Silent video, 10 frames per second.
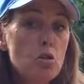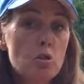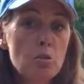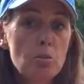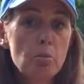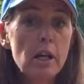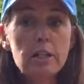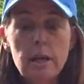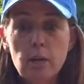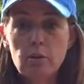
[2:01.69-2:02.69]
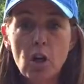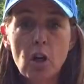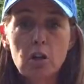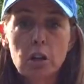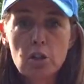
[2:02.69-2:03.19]
to the breakdown
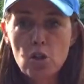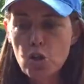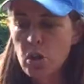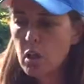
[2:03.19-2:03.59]
cartilage.